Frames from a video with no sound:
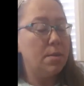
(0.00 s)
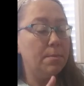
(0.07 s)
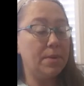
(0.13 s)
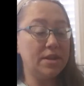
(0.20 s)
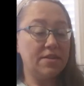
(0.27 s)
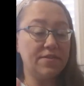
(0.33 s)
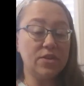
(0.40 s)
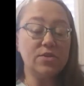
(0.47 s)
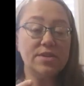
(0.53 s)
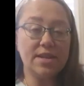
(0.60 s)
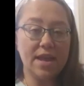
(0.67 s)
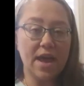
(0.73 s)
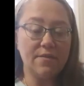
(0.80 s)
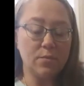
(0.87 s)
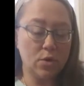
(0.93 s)
But if you
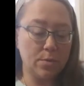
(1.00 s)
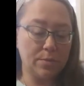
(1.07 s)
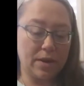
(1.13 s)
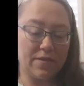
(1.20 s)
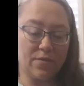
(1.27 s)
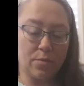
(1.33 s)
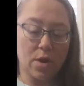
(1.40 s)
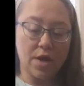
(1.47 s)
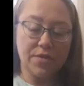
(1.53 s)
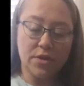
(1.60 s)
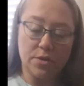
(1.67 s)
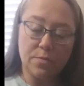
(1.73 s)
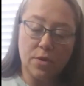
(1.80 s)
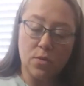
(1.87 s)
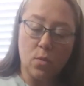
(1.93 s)
did have more beef broth,
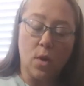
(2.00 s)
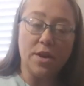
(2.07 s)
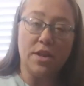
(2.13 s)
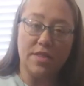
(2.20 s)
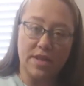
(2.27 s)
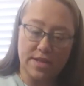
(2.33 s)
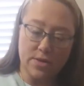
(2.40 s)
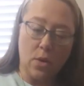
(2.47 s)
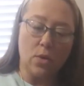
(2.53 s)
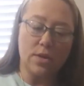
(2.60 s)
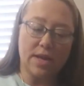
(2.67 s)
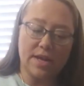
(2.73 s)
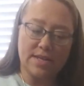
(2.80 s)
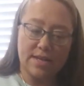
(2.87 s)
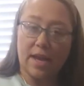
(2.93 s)
you'd put one of these whole
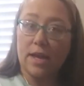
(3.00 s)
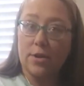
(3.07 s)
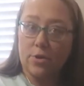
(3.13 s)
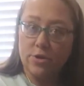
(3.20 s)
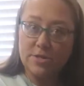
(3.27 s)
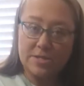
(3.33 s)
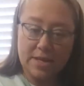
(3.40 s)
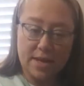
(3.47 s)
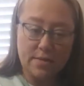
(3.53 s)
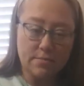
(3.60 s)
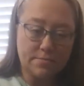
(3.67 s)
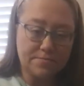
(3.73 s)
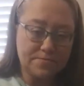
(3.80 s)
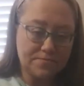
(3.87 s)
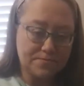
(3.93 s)
containers in.
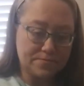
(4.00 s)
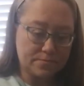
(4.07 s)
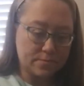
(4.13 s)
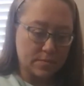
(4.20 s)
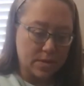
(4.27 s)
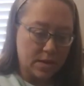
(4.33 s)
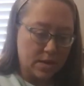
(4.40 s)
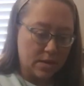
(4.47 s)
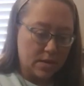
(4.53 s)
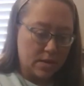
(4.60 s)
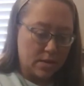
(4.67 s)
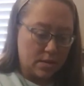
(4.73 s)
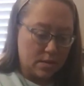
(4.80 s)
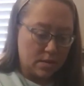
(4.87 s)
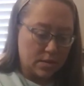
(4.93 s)

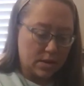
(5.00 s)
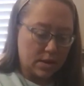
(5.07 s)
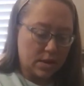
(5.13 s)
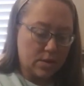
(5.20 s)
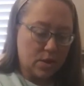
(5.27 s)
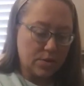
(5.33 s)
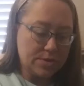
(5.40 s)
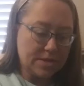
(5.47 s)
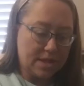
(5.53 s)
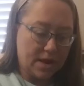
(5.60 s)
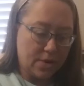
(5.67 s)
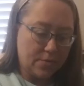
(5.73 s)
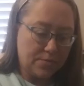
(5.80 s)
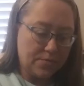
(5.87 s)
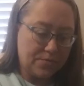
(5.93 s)
Get close there.